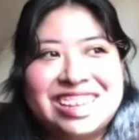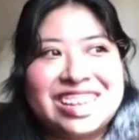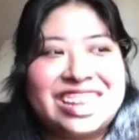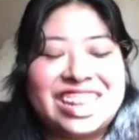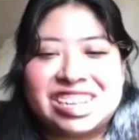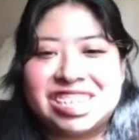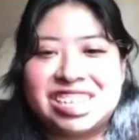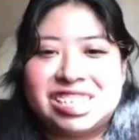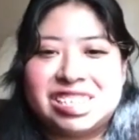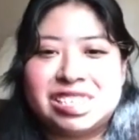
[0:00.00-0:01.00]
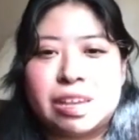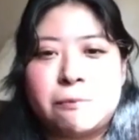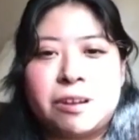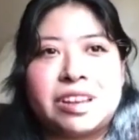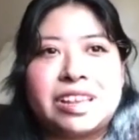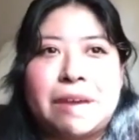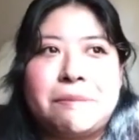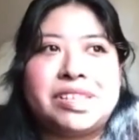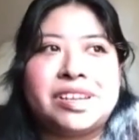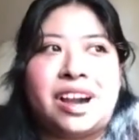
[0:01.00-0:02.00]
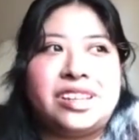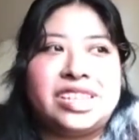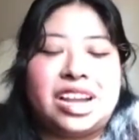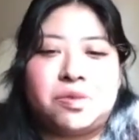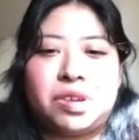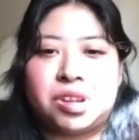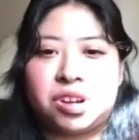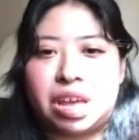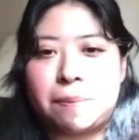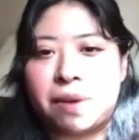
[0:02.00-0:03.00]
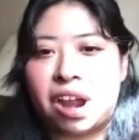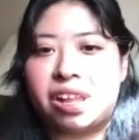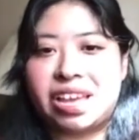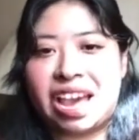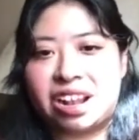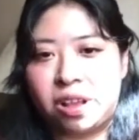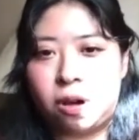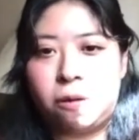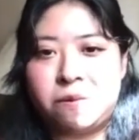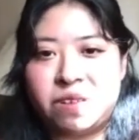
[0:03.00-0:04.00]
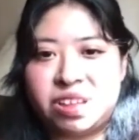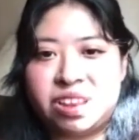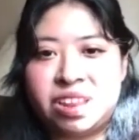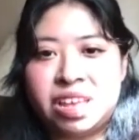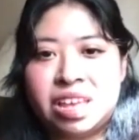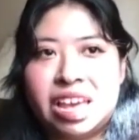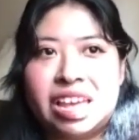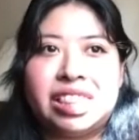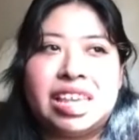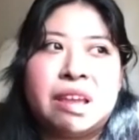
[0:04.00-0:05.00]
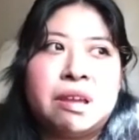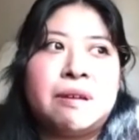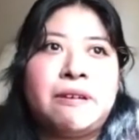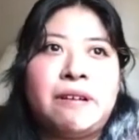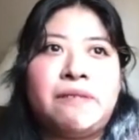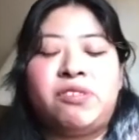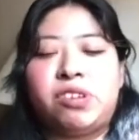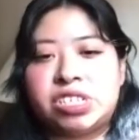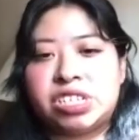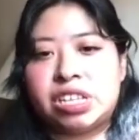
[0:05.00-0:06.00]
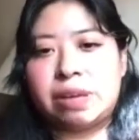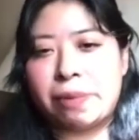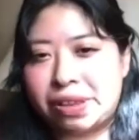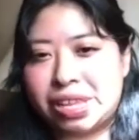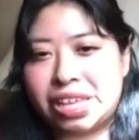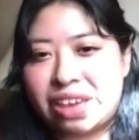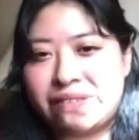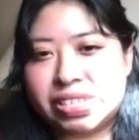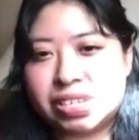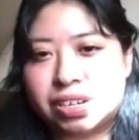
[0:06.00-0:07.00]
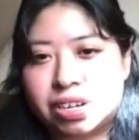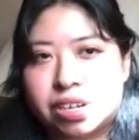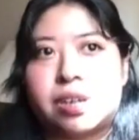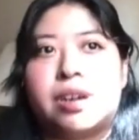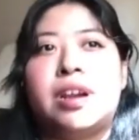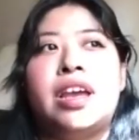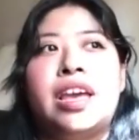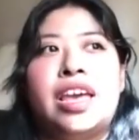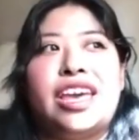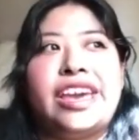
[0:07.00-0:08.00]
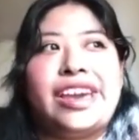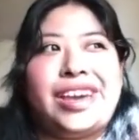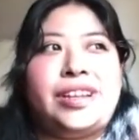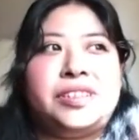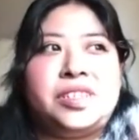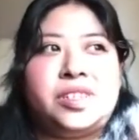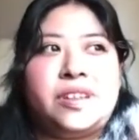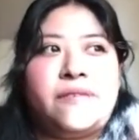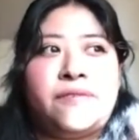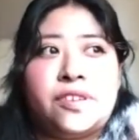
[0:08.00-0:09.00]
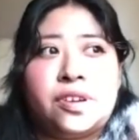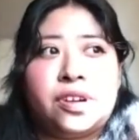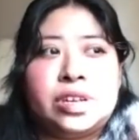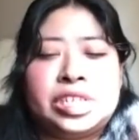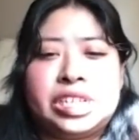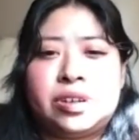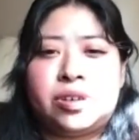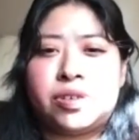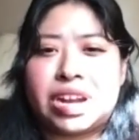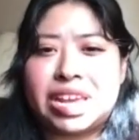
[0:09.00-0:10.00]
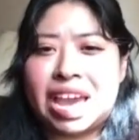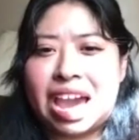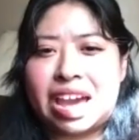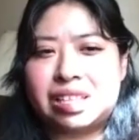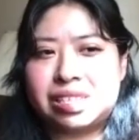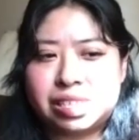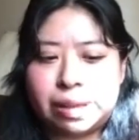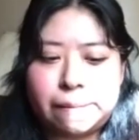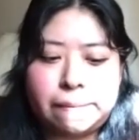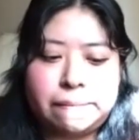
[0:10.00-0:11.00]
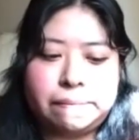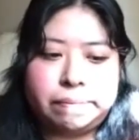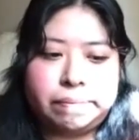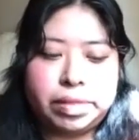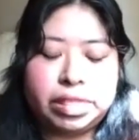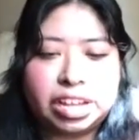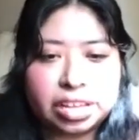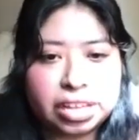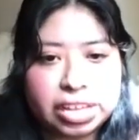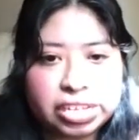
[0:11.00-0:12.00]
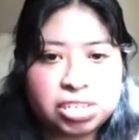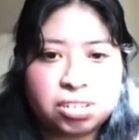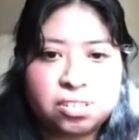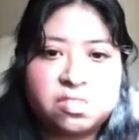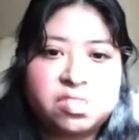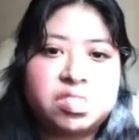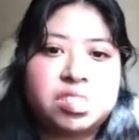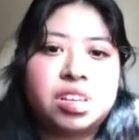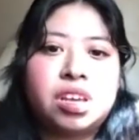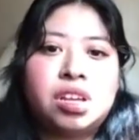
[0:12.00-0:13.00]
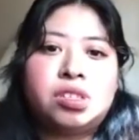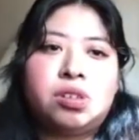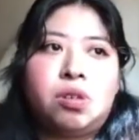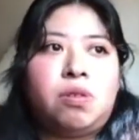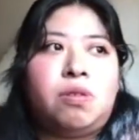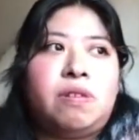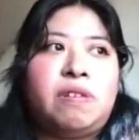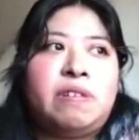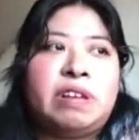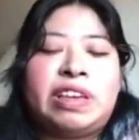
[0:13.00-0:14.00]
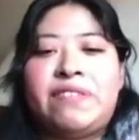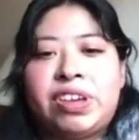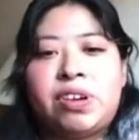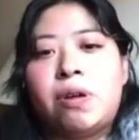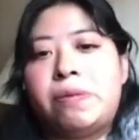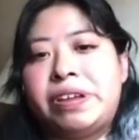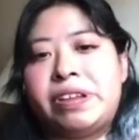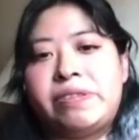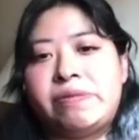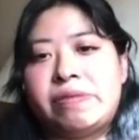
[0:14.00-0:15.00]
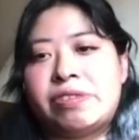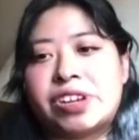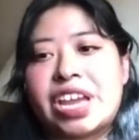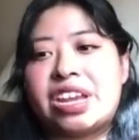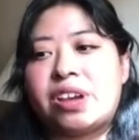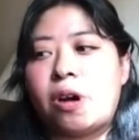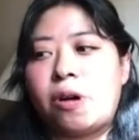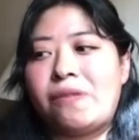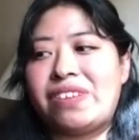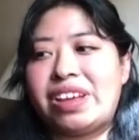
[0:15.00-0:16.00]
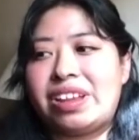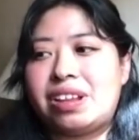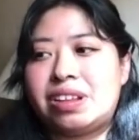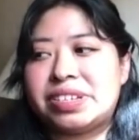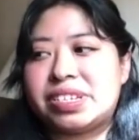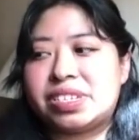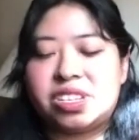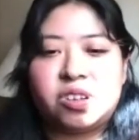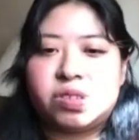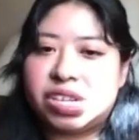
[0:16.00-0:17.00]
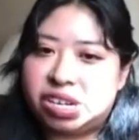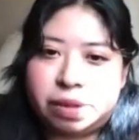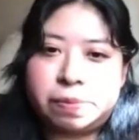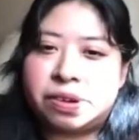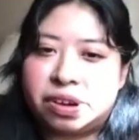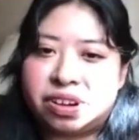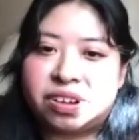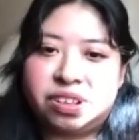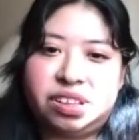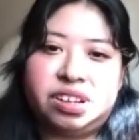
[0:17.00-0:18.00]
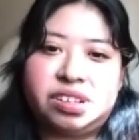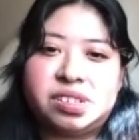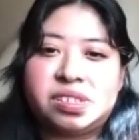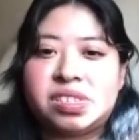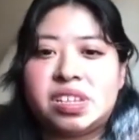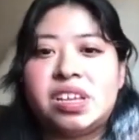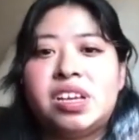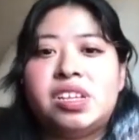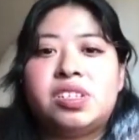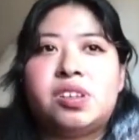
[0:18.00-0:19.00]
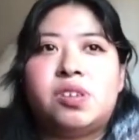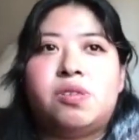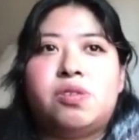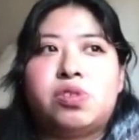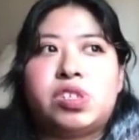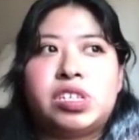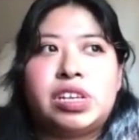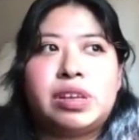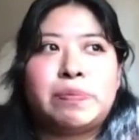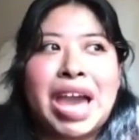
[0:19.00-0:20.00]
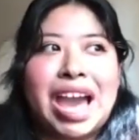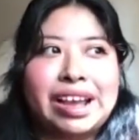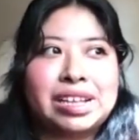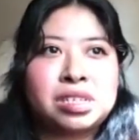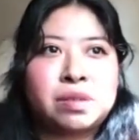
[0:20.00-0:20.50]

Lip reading: connections. Someone came into contact with her that probably had COVID, and they unfortunately probably gave it to her. And for her, she already had some lung issues, so giving COVID or getting COVID just, you know, did a number on her lungs. So she passed